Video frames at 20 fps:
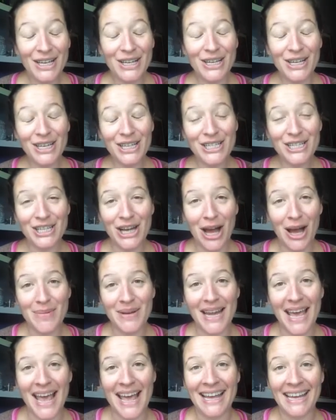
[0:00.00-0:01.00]
Good job
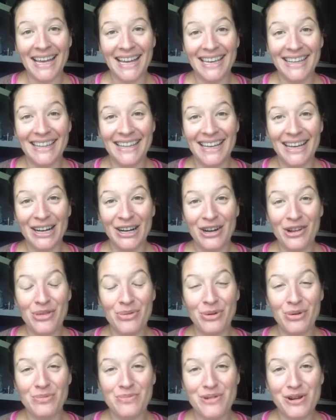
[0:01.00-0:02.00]
in hanging in there
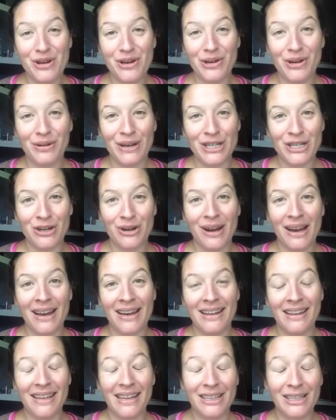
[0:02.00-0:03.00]
through Mercury
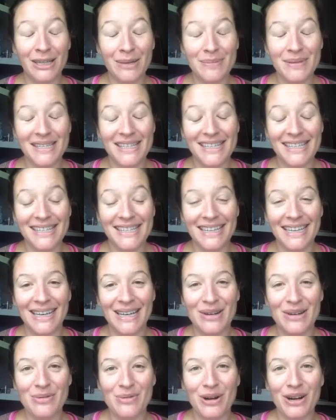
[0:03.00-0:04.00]
retrograde and eclipse
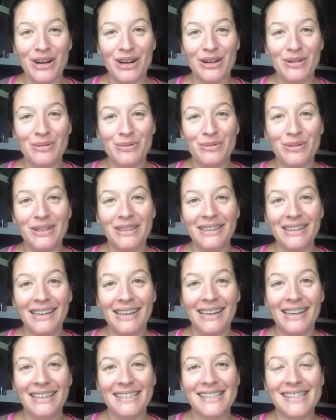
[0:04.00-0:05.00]
season. We're
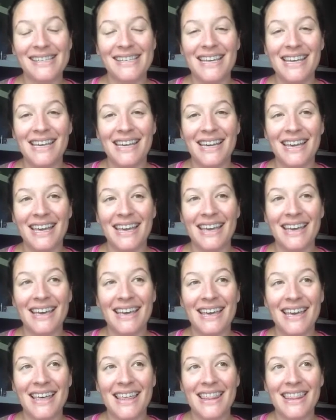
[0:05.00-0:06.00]
really
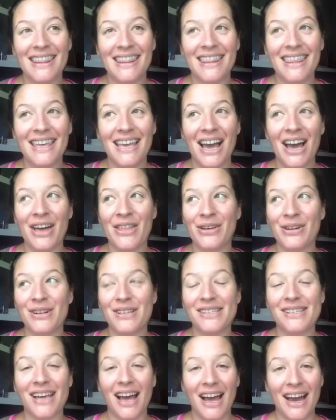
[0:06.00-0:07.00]
seeing the other
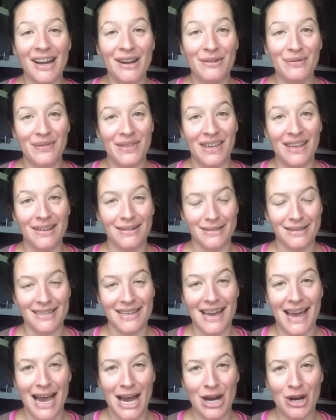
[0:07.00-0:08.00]
side of things
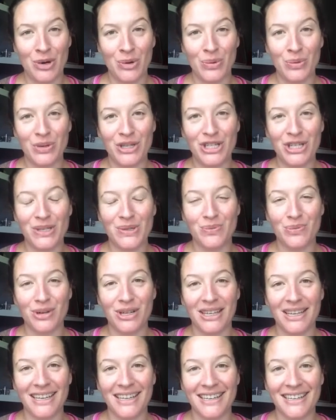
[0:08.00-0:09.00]
now, which is
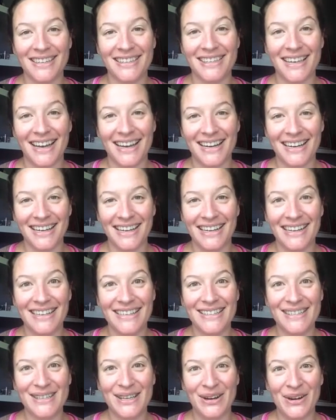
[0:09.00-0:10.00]
really exciting.
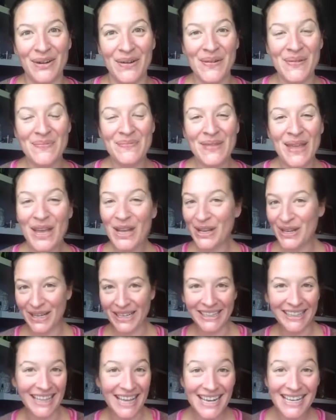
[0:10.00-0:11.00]
So
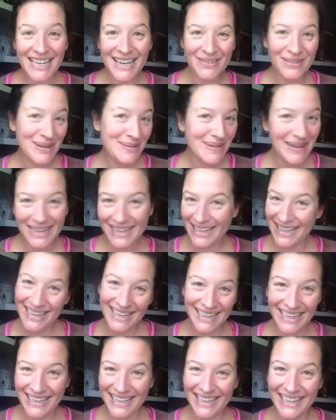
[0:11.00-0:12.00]
good luck,
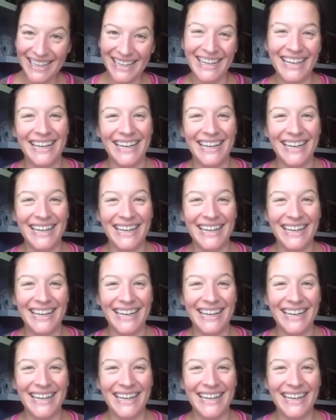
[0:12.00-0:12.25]
everybody.